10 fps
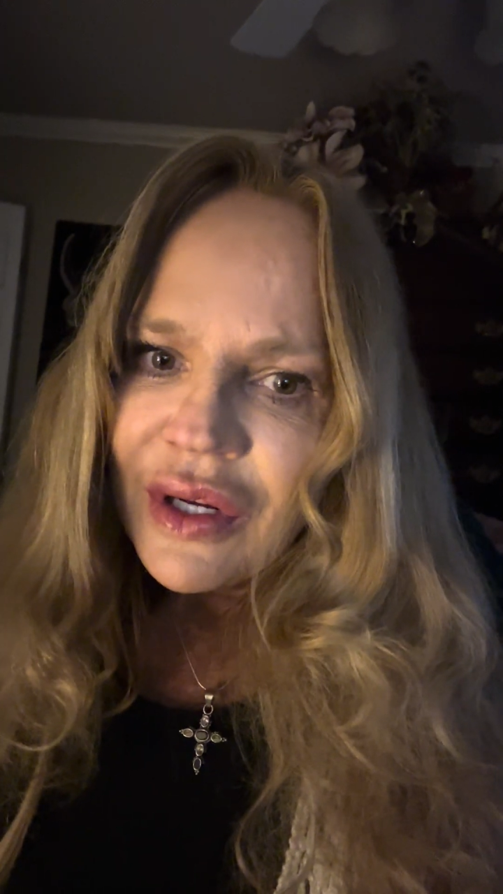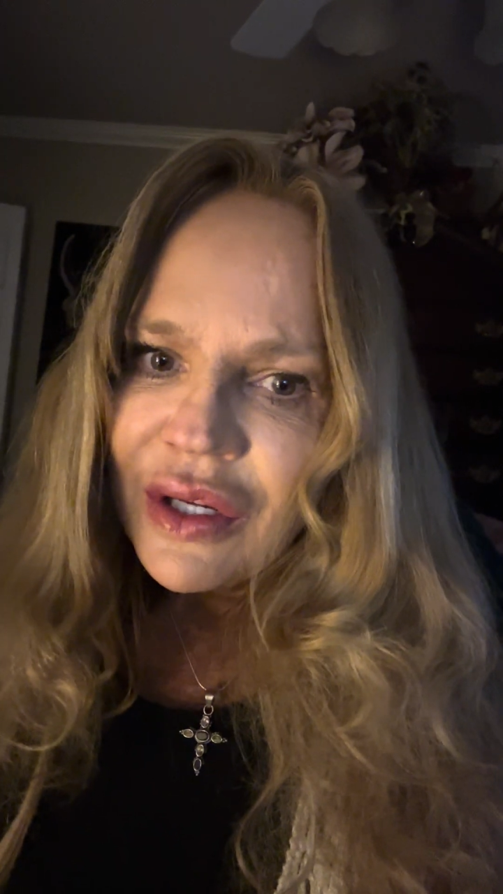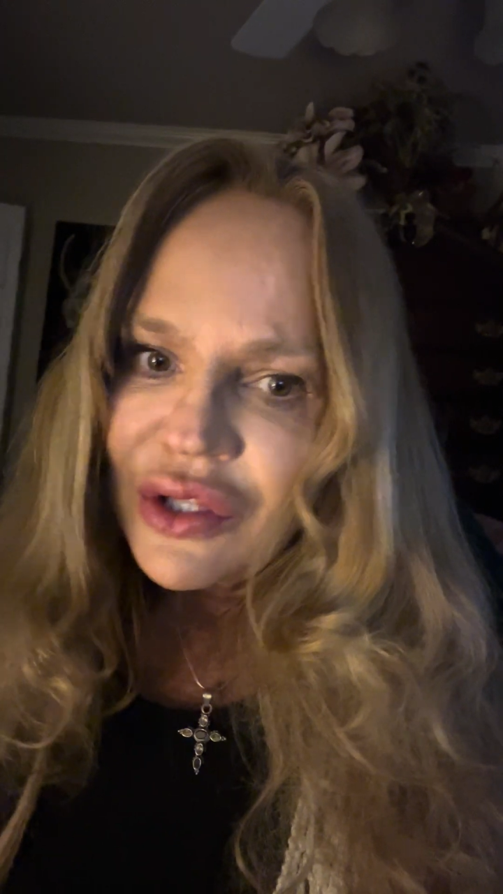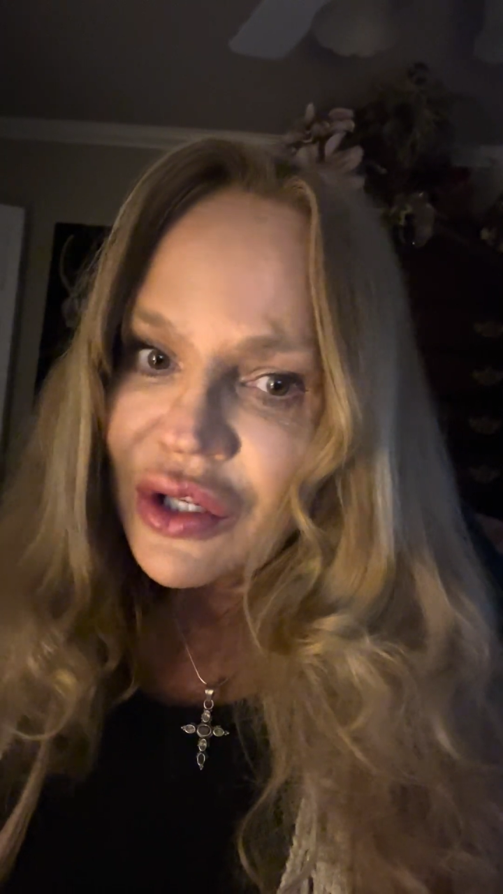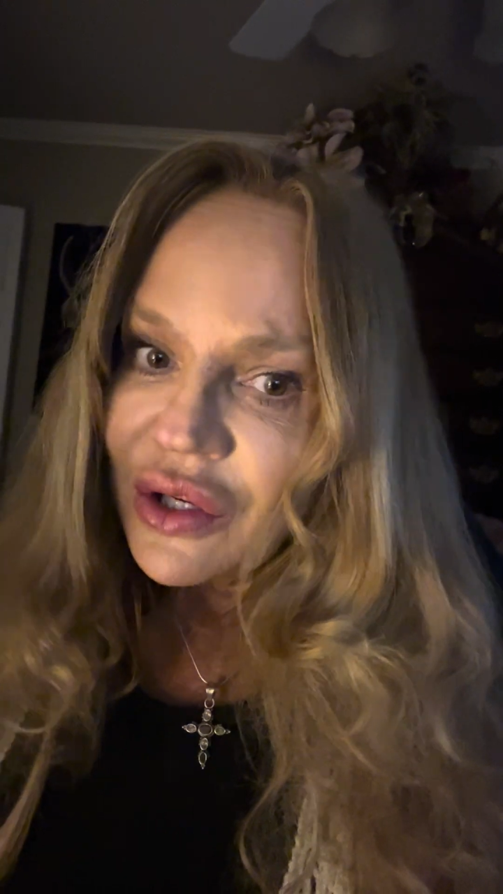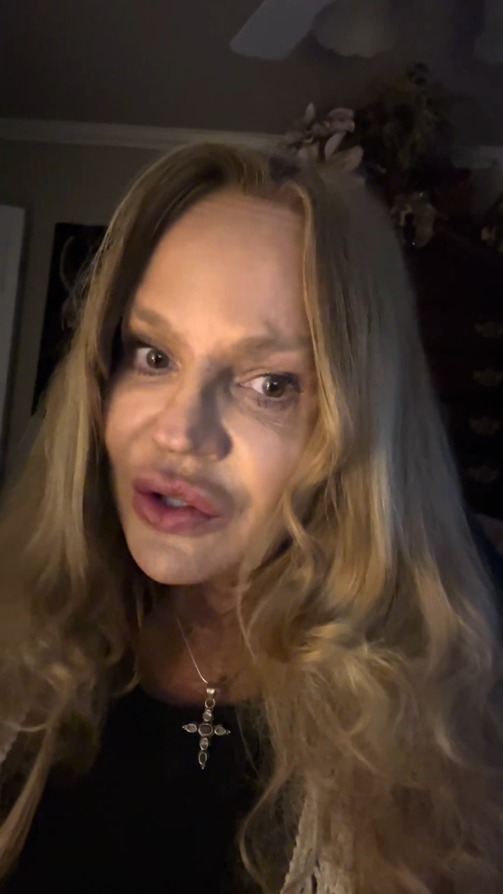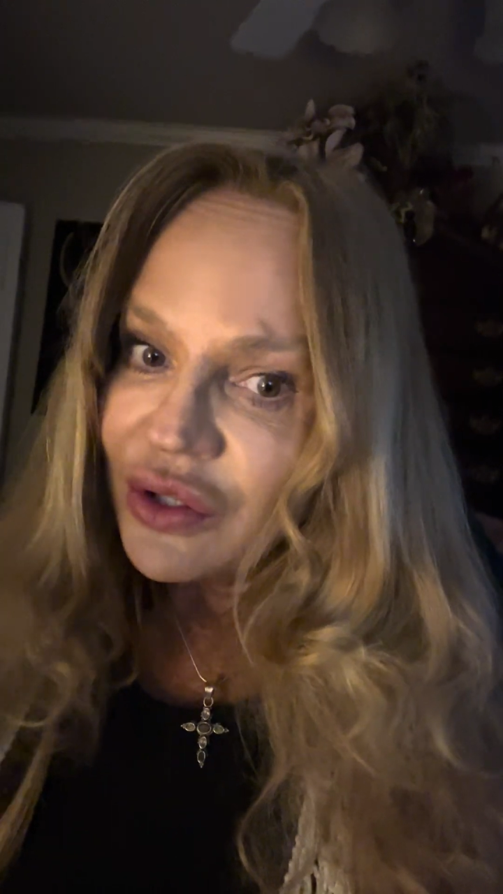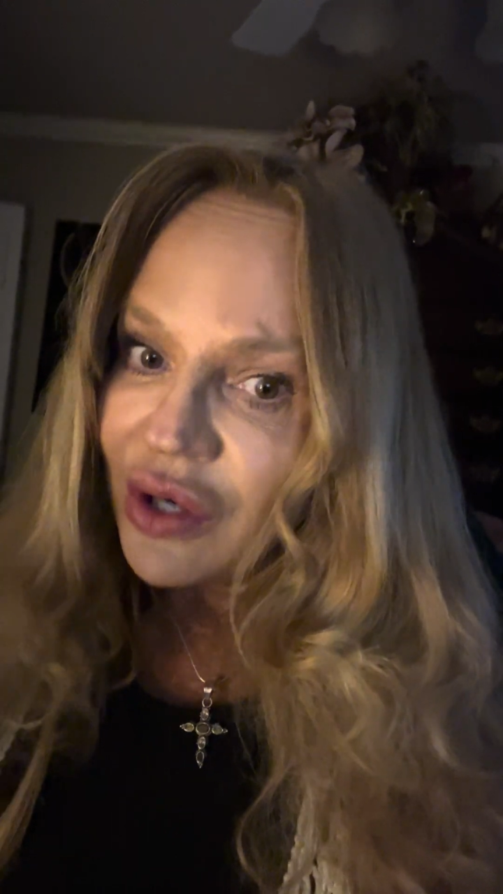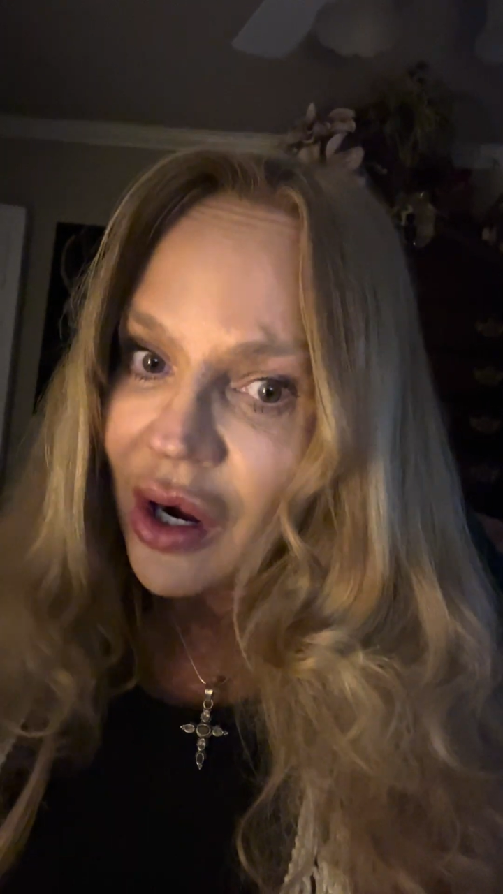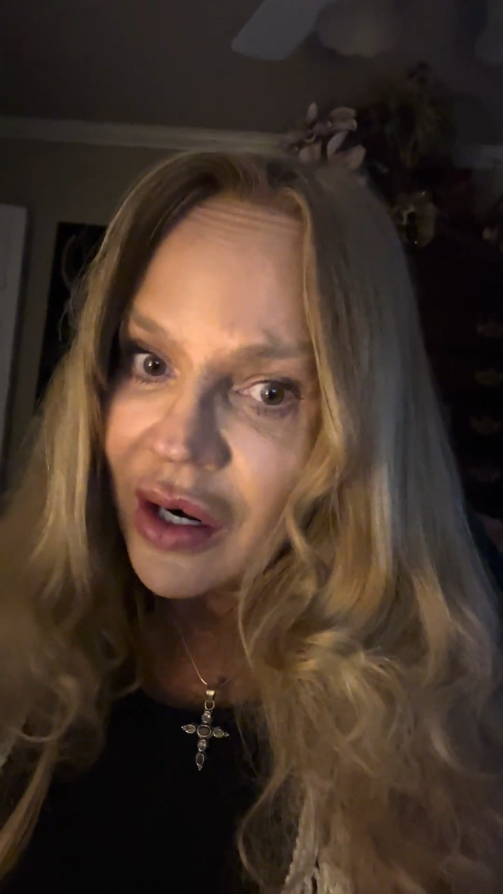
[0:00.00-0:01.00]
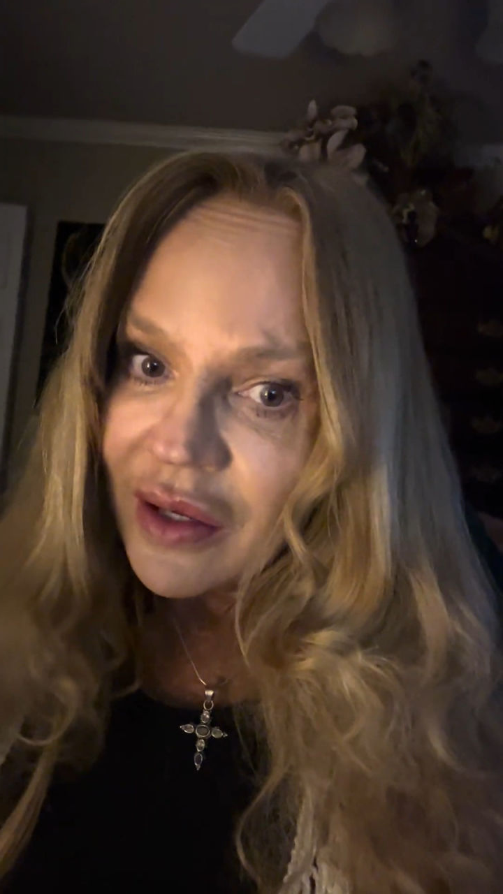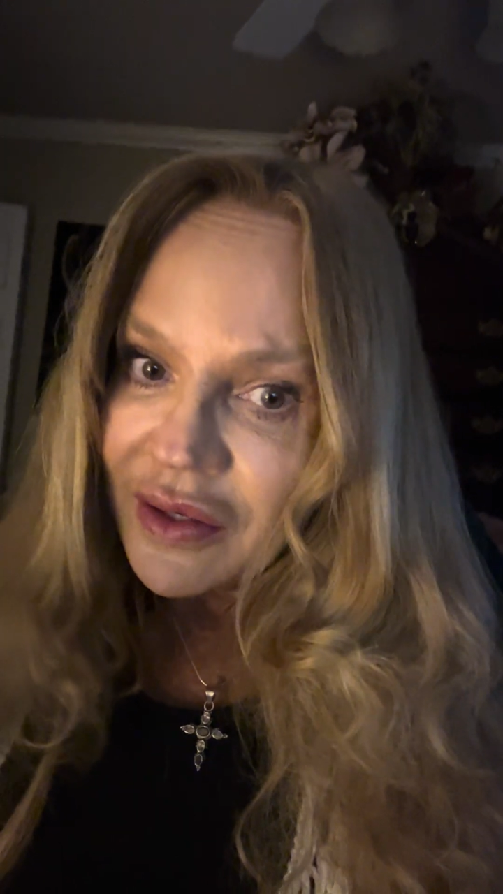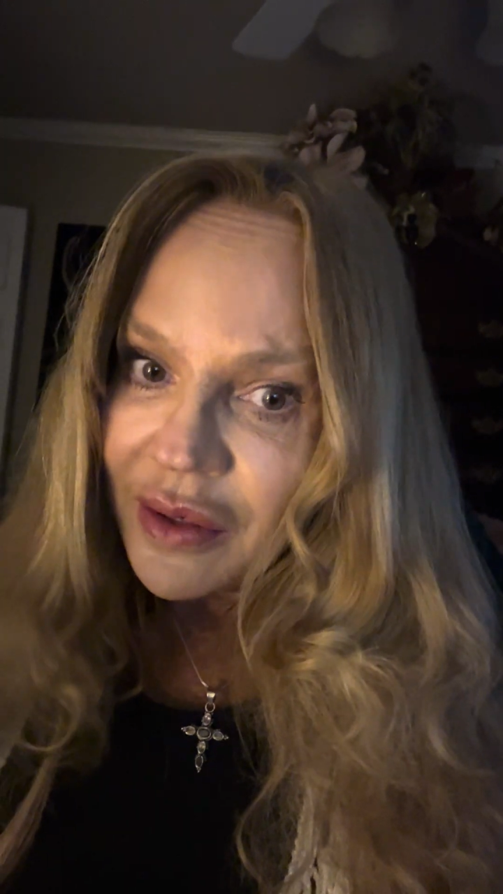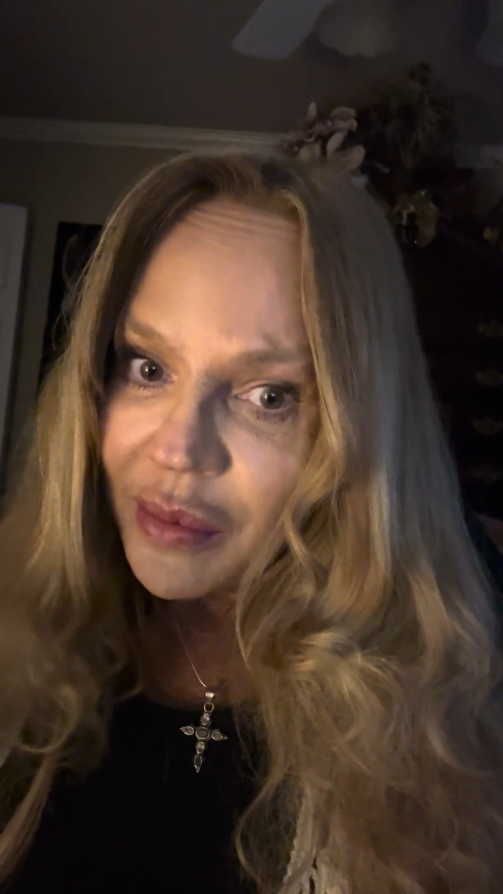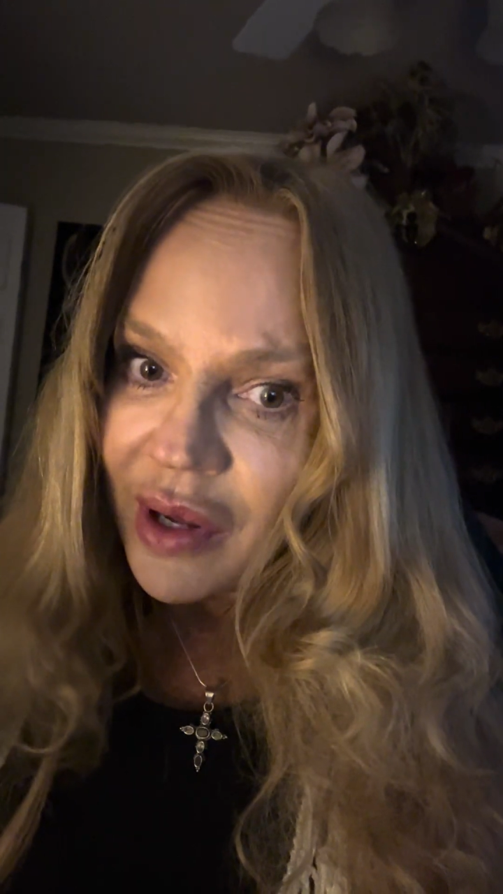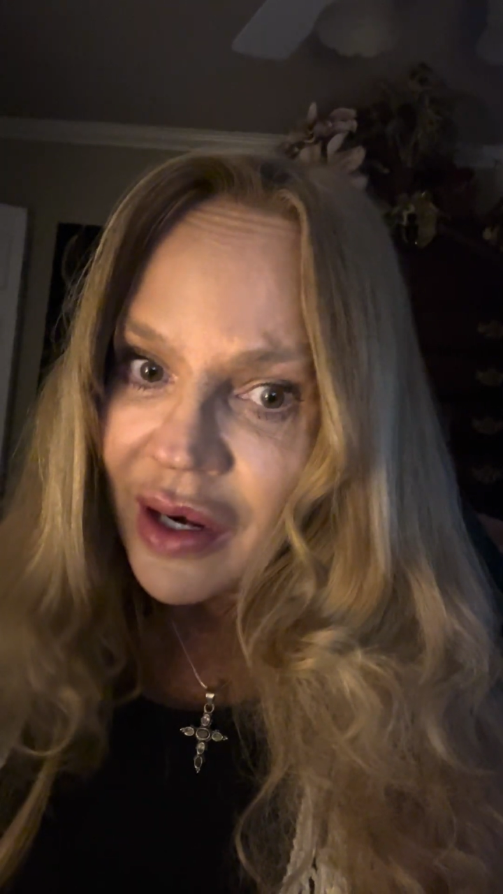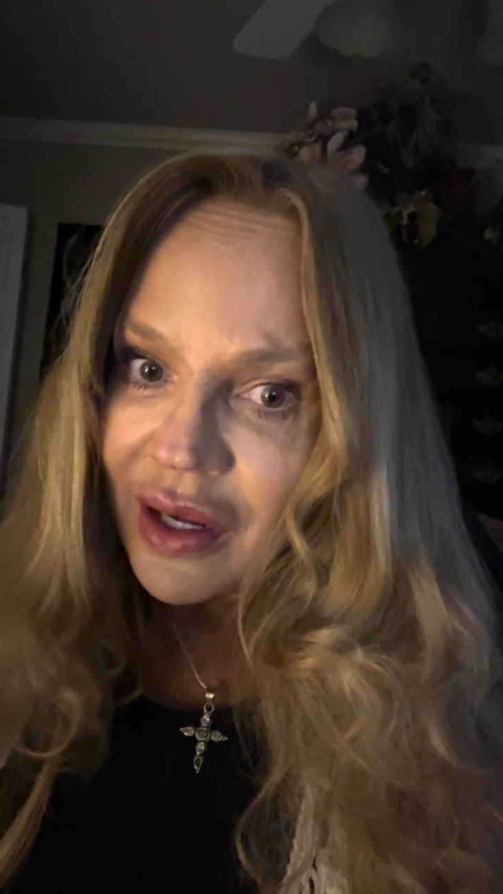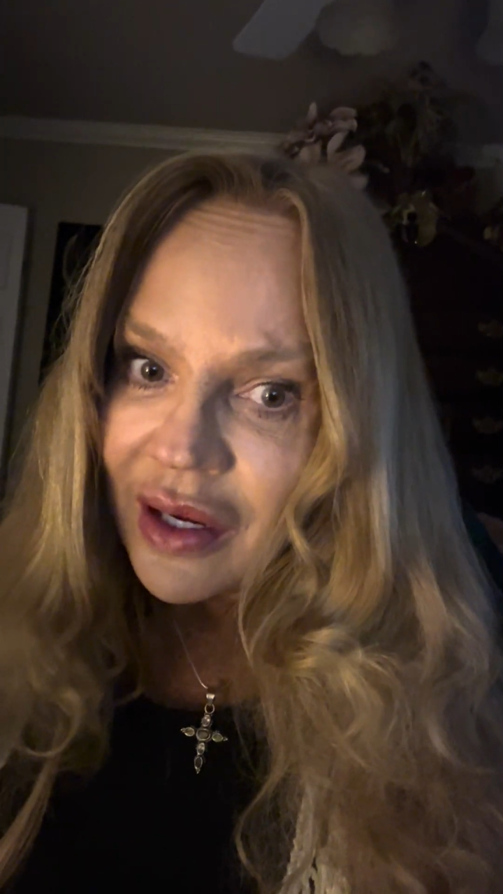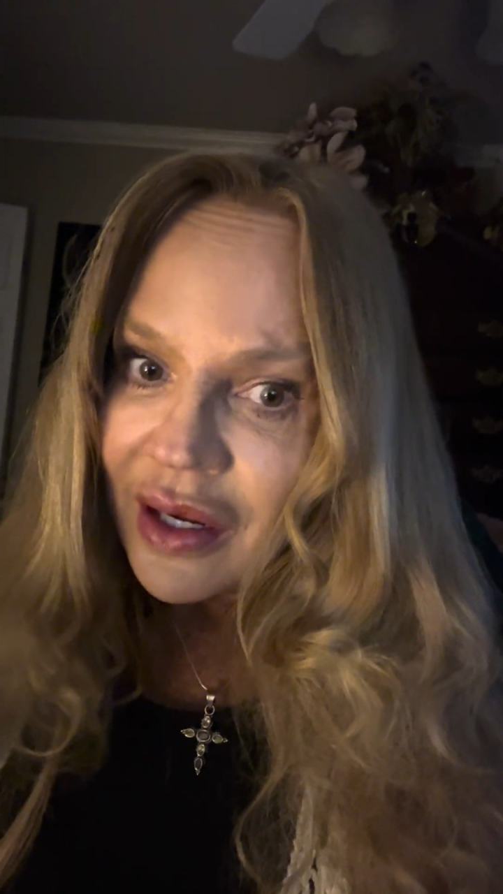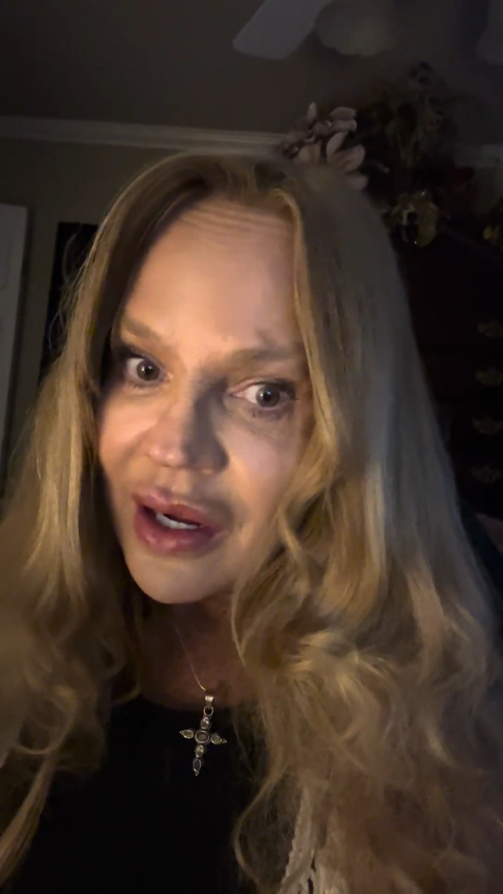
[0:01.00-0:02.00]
just because you're talking to somebody